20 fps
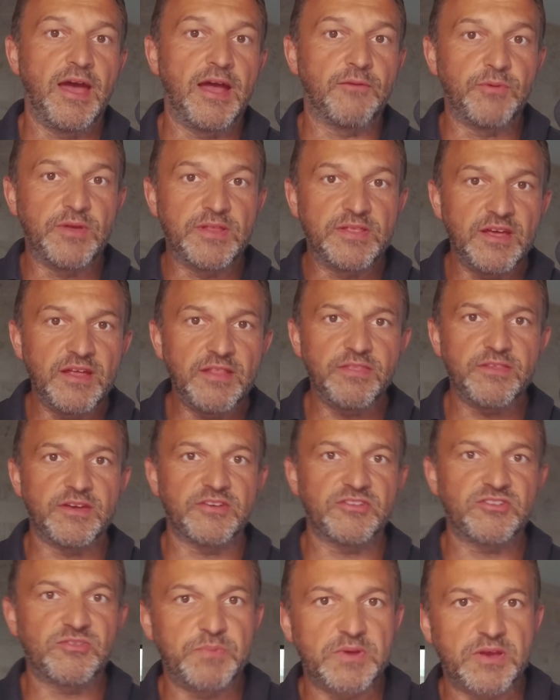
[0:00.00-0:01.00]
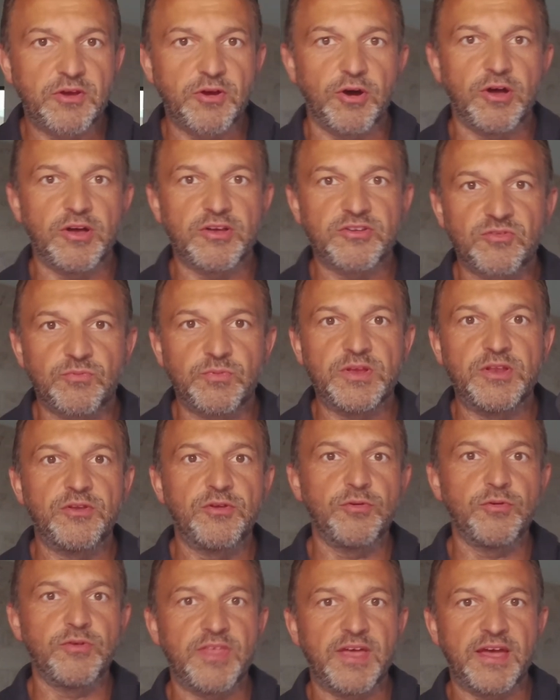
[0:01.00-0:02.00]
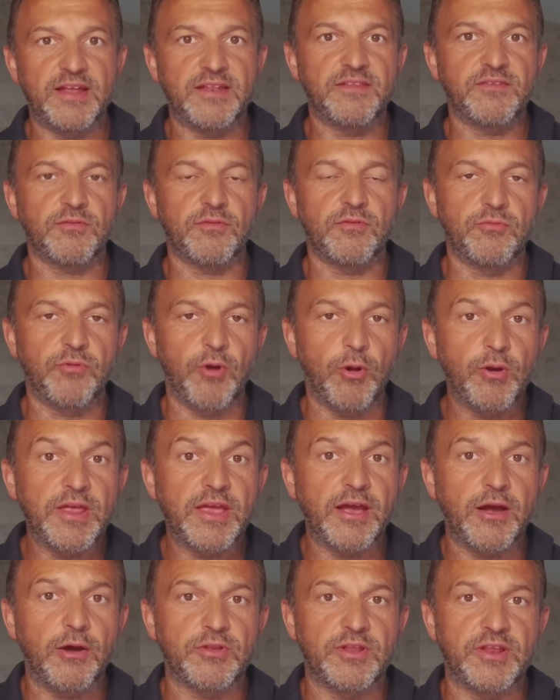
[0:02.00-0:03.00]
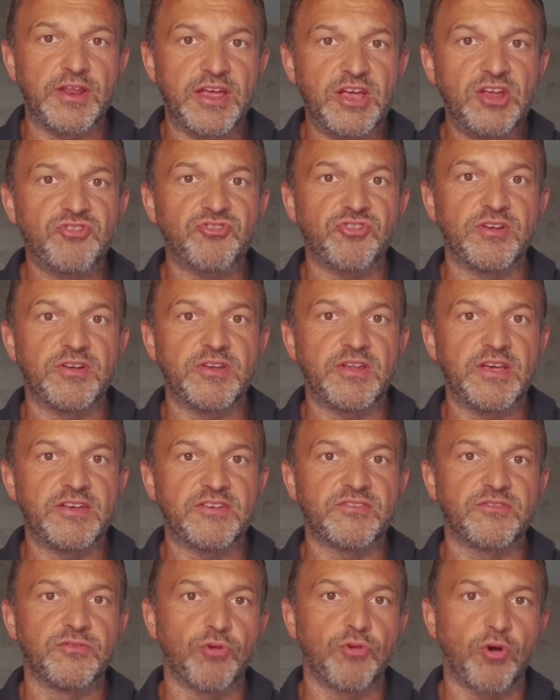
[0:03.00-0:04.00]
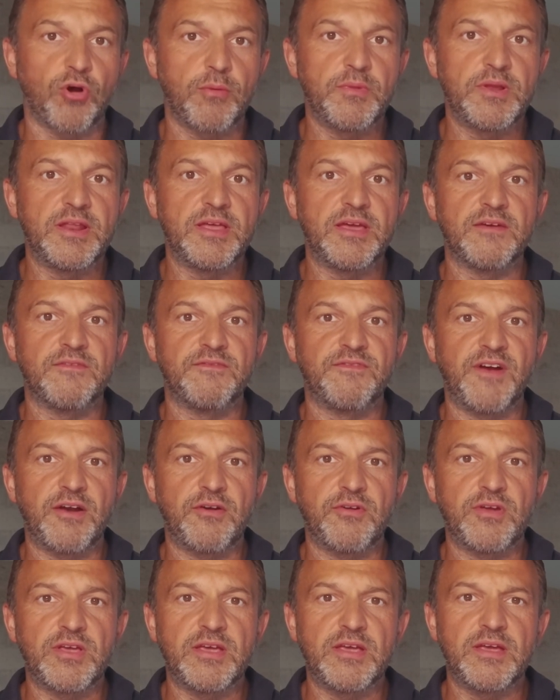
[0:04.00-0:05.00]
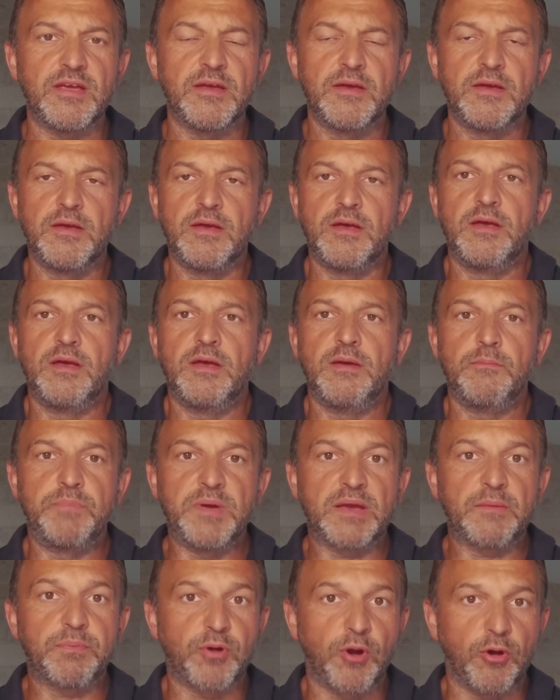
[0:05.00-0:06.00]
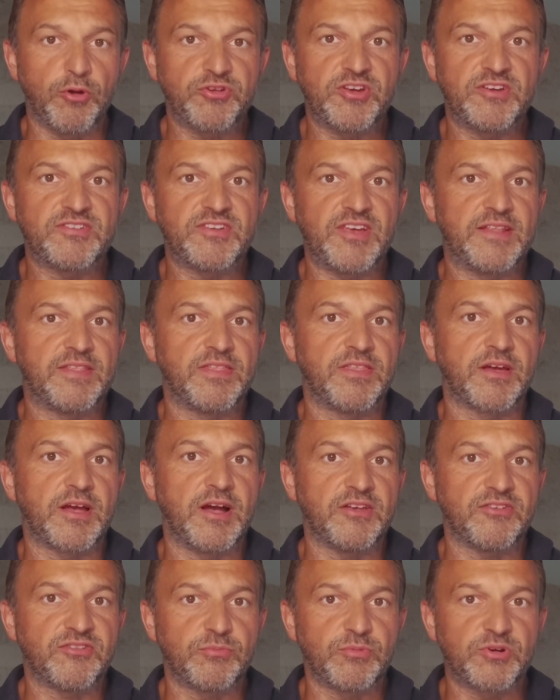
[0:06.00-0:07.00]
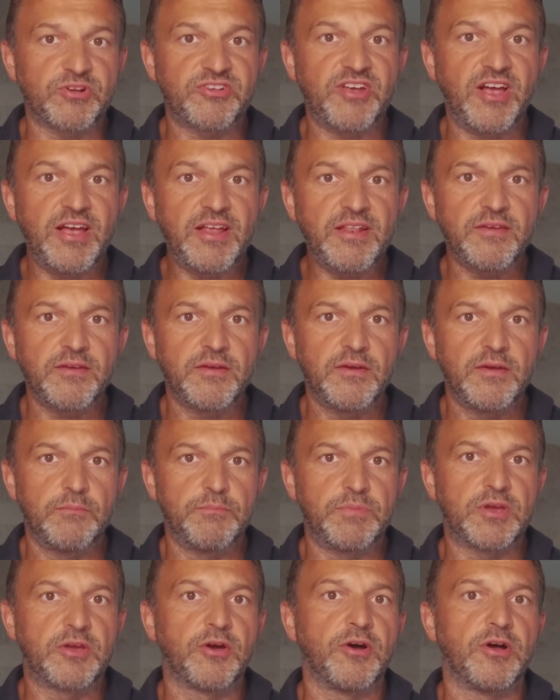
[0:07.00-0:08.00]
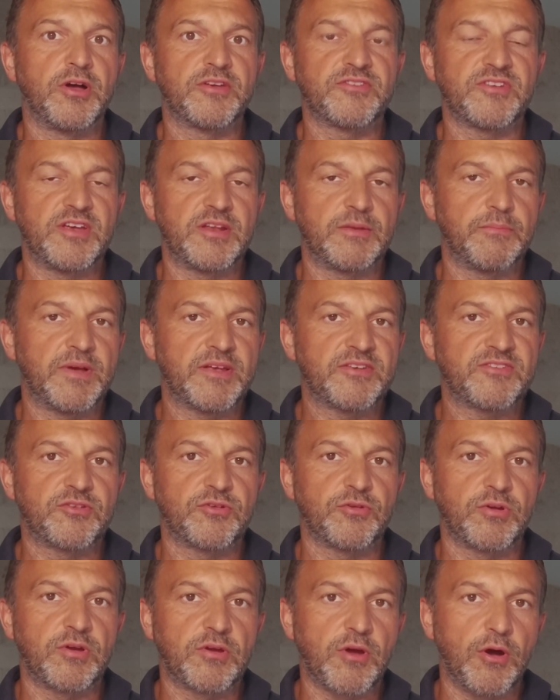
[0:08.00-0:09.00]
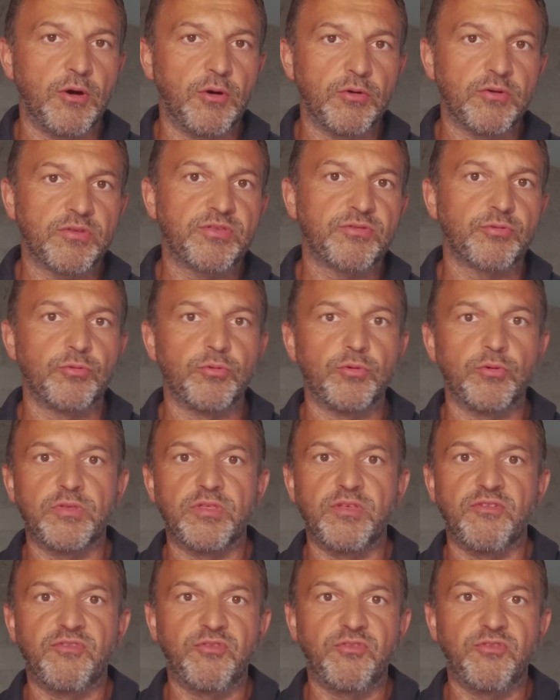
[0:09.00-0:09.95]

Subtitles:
And we did this because we knew that rolling out an agent is normally a very big process at the customer side, because it must go through the